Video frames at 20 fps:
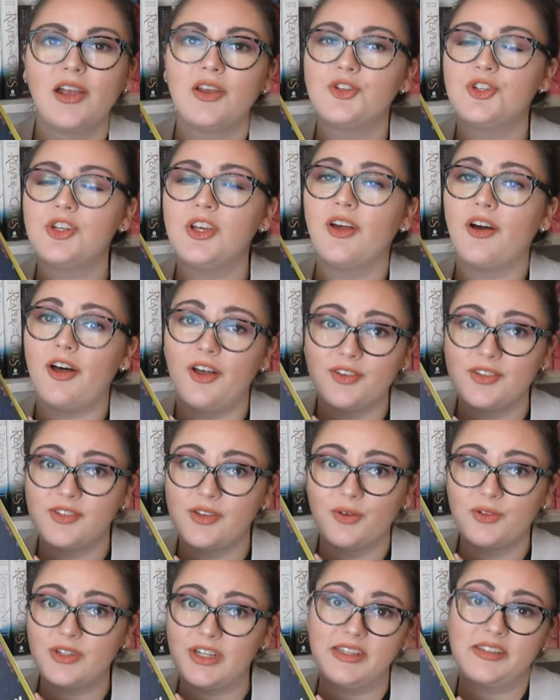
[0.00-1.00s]
She
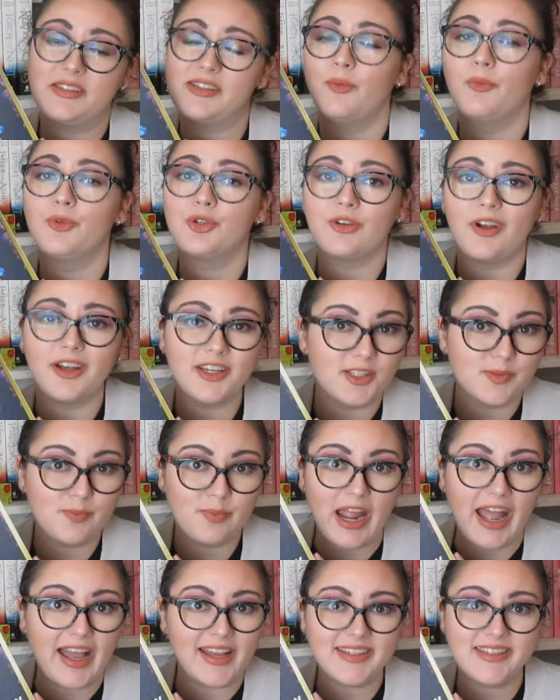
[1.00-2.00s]
also does some
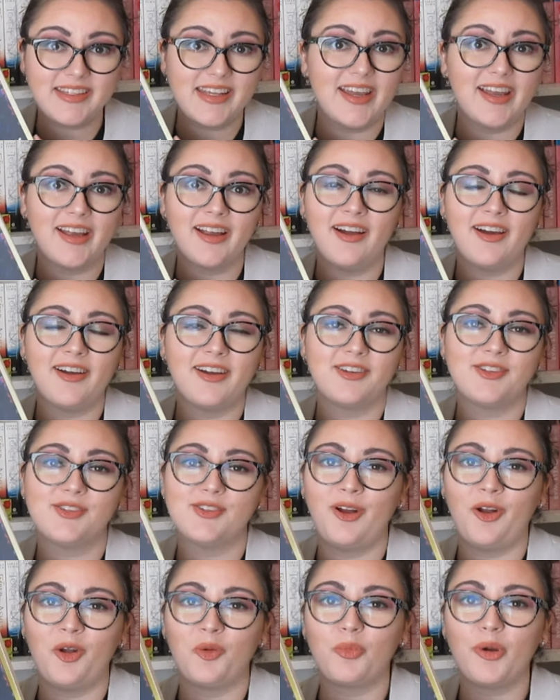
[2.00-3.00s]
trespassing on
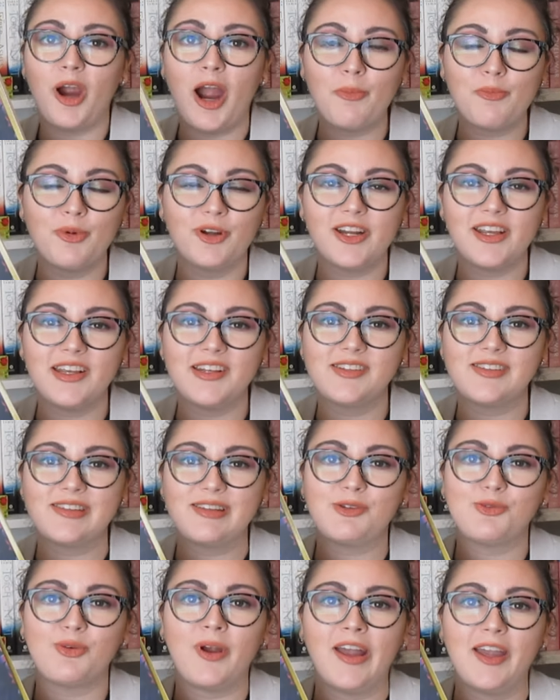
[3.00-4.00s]
certain properties to
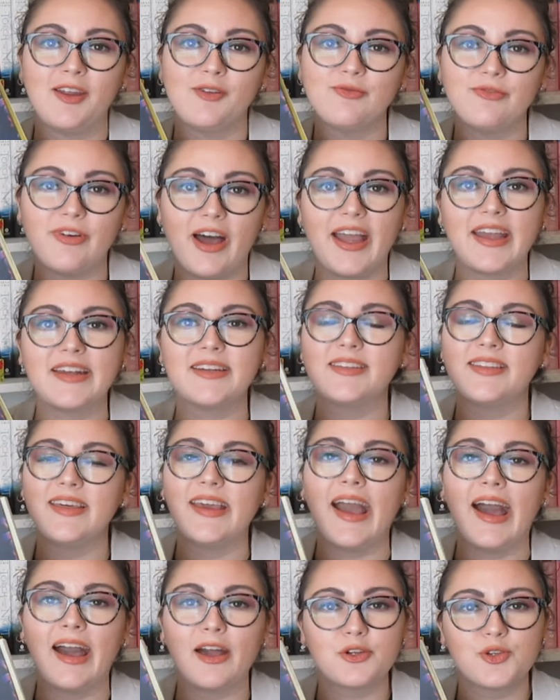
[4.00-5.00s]
try and find the
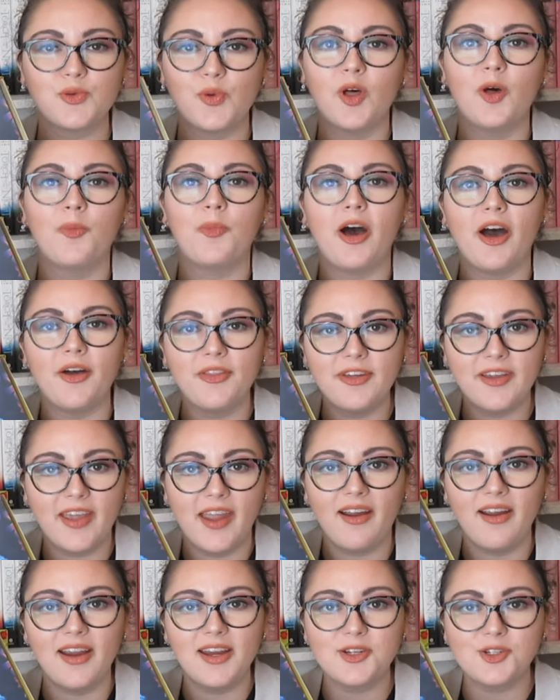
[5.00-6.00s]
actual
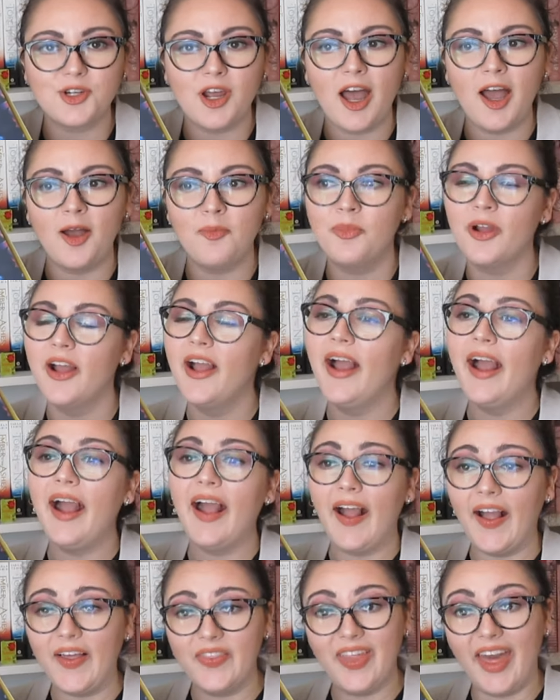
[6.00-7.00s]
apothecary shop,
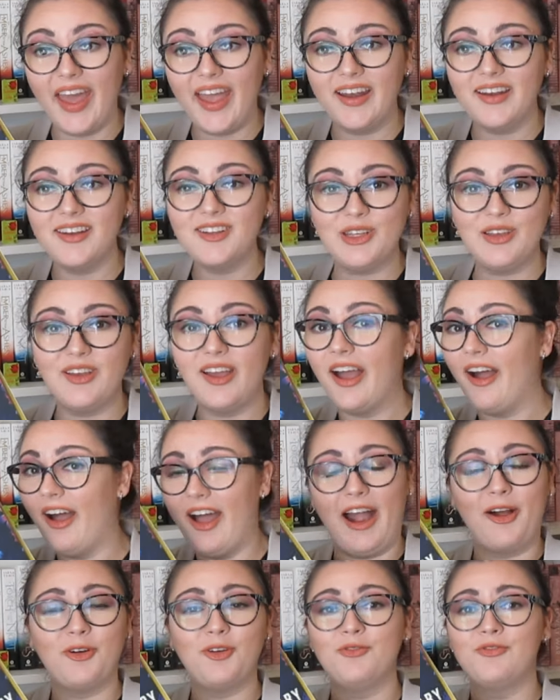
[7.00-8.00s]
and then
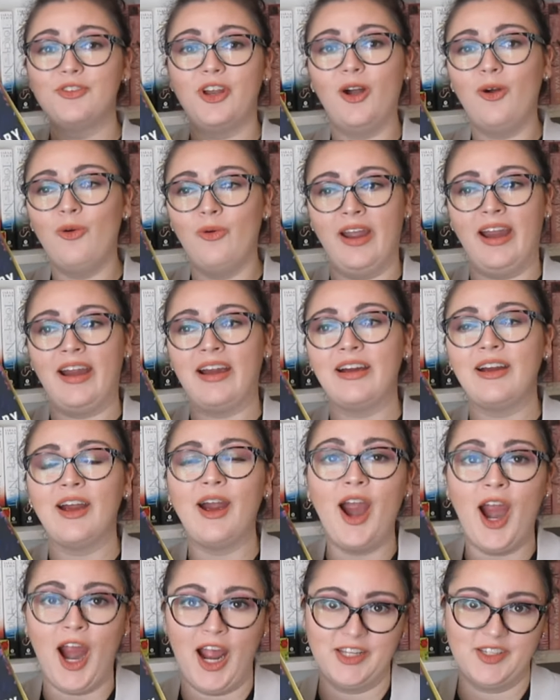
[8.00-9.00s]
out of nowhere,
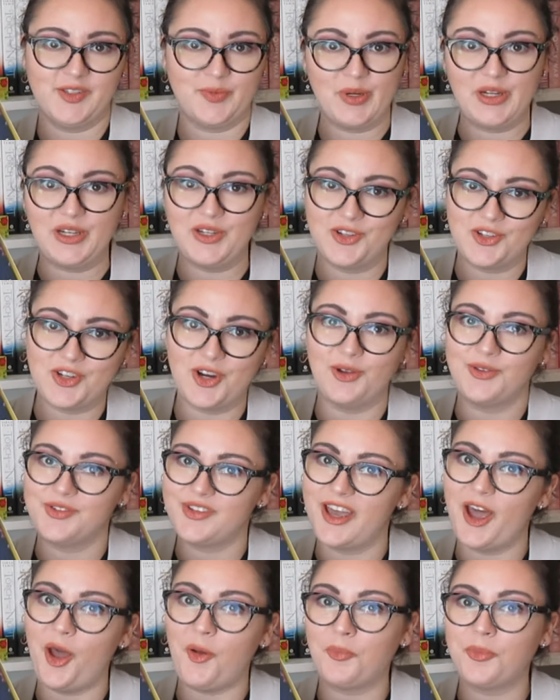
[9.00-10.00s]
her husband shows
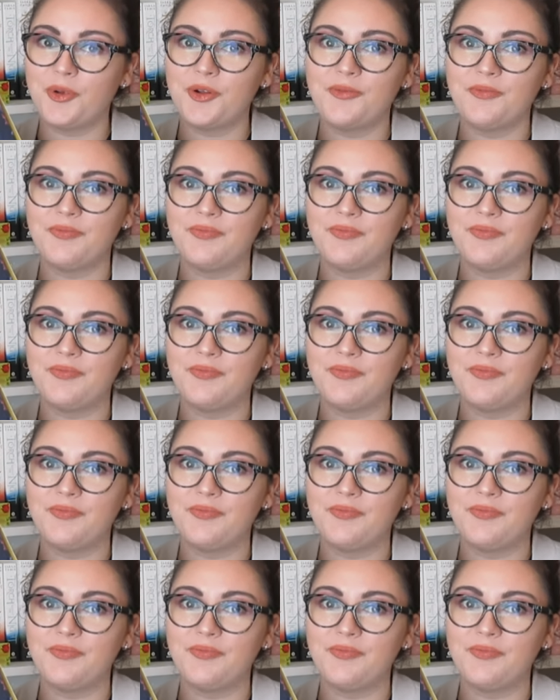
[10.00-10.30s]
up.